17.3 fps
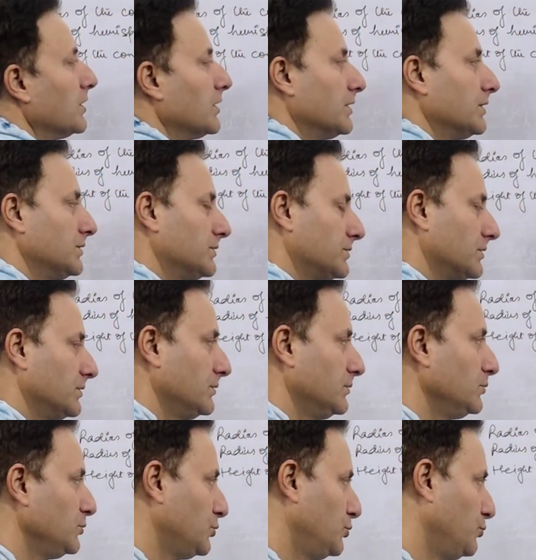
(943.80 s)
is
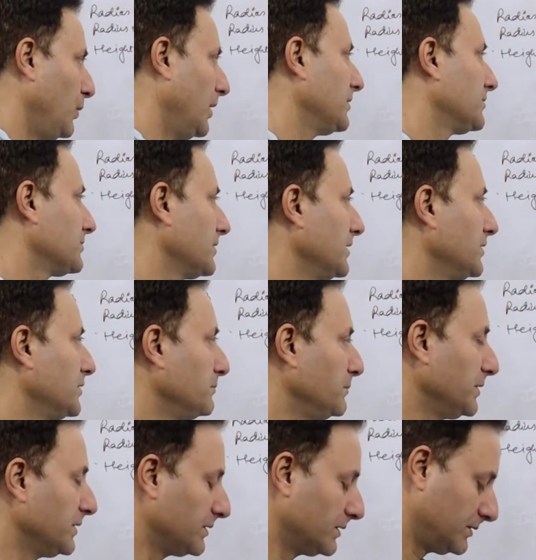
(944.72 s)
12
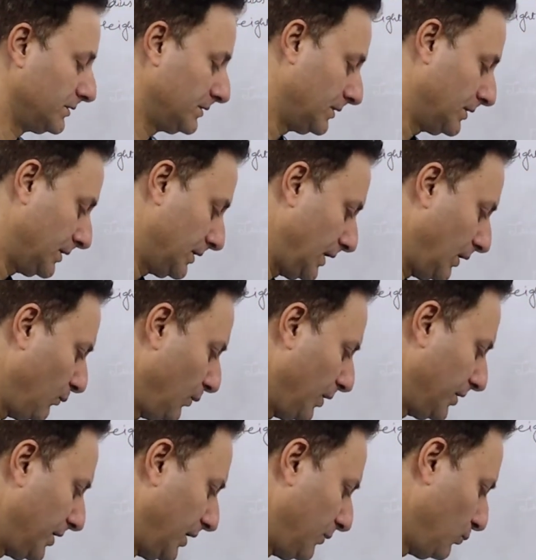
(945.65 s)
centimeter. Now we
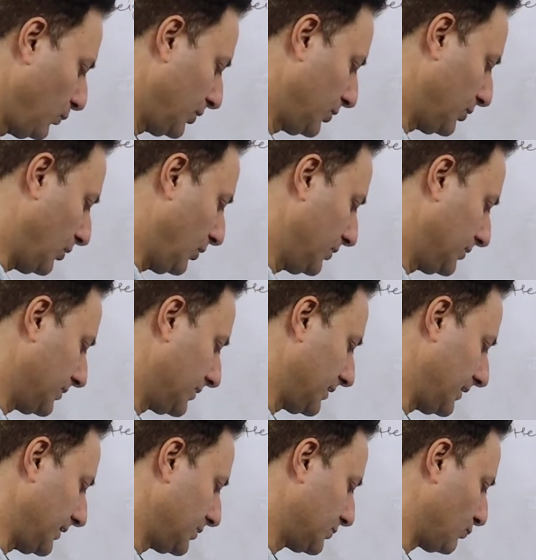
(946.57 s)
are done with all the
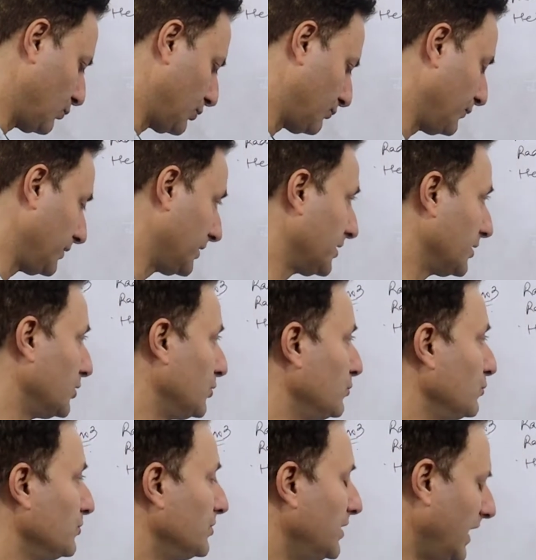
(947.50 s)
things what we can
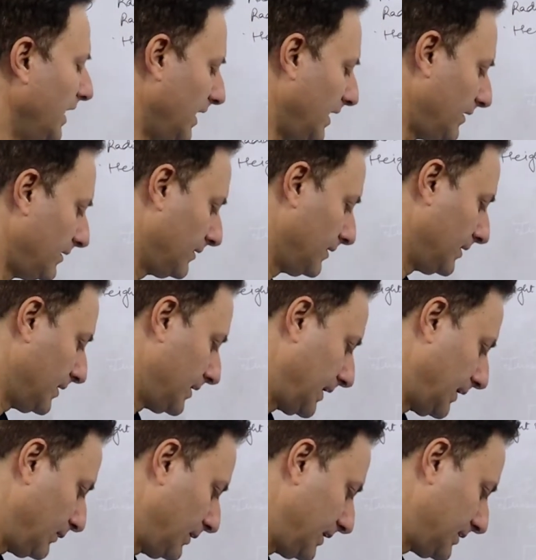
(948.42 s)
do there.
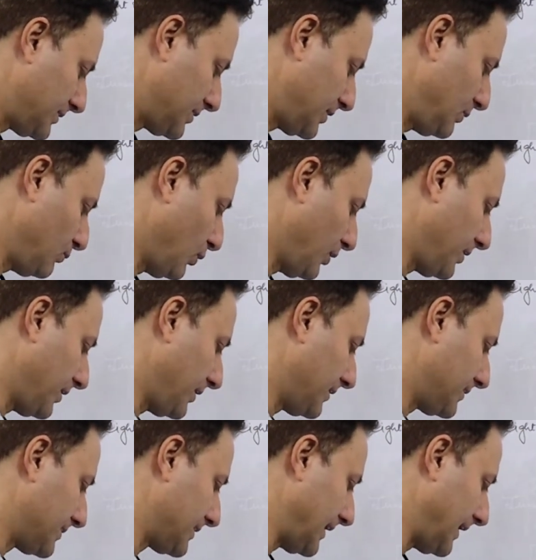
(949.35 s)
Now let's see what
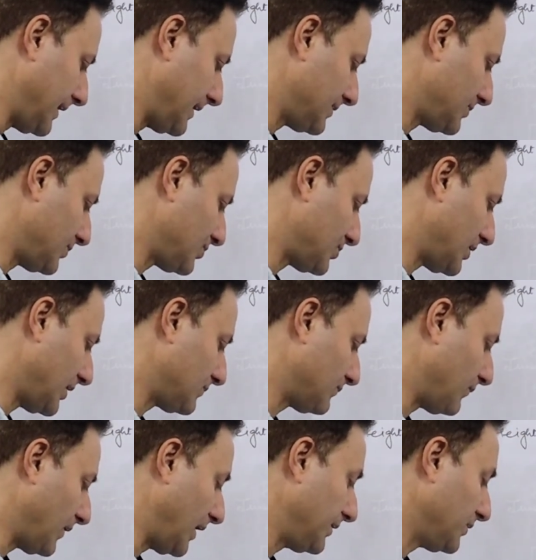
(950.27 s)
it says. It says
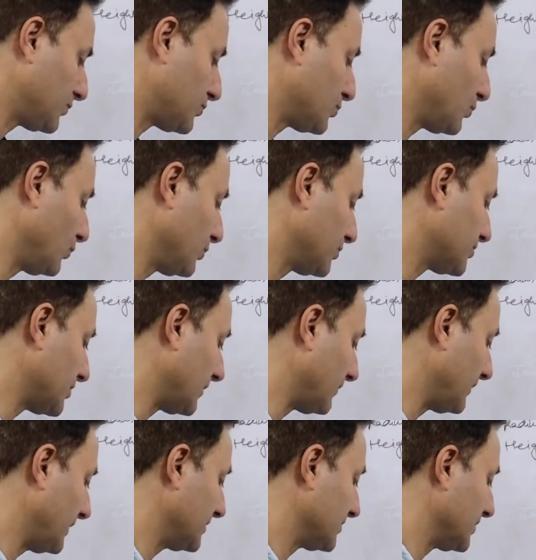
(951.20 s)
find the total
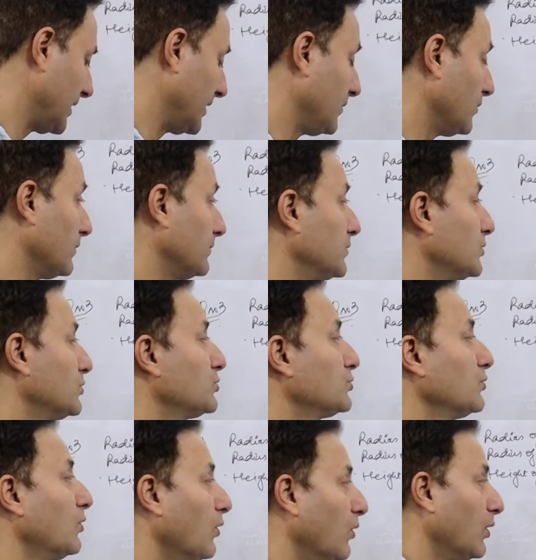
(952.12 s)
surface area of the
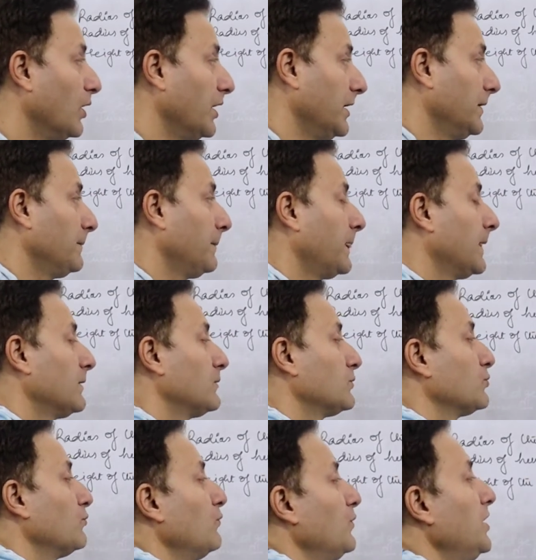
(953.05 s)
toy.
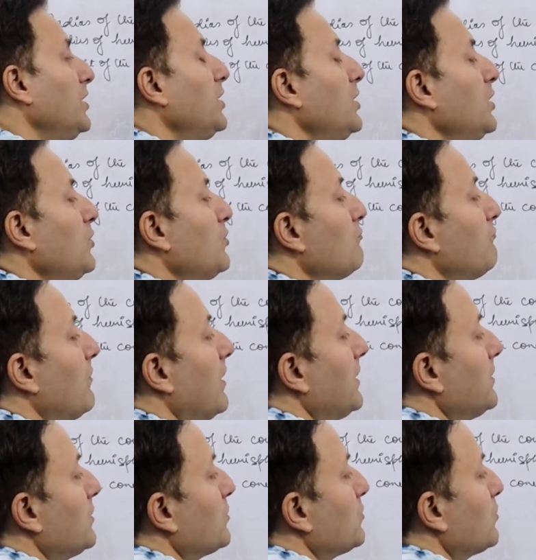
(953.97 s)
So we need to
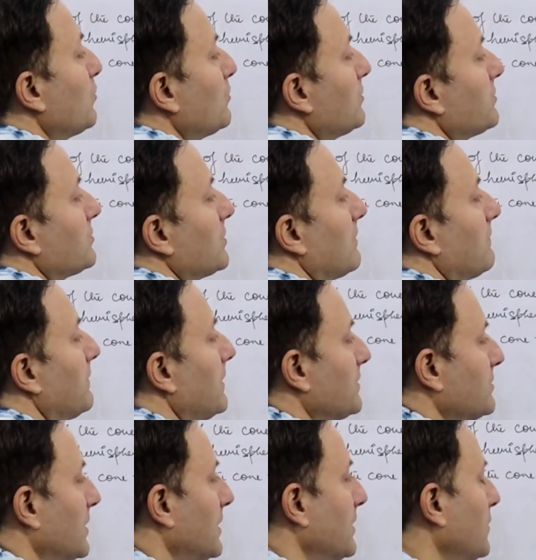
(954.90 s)
find the total
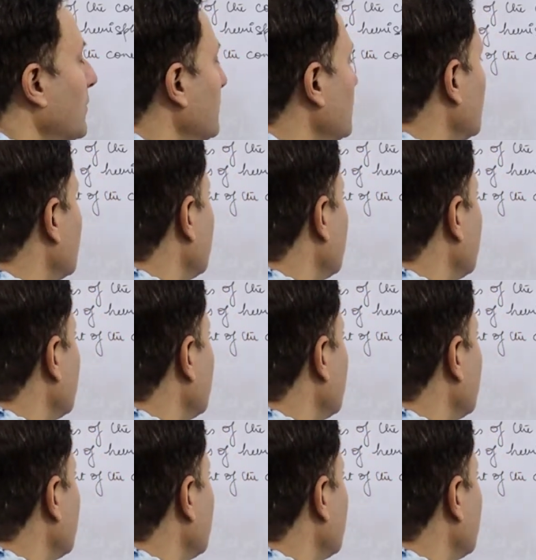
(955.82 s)
surface area of the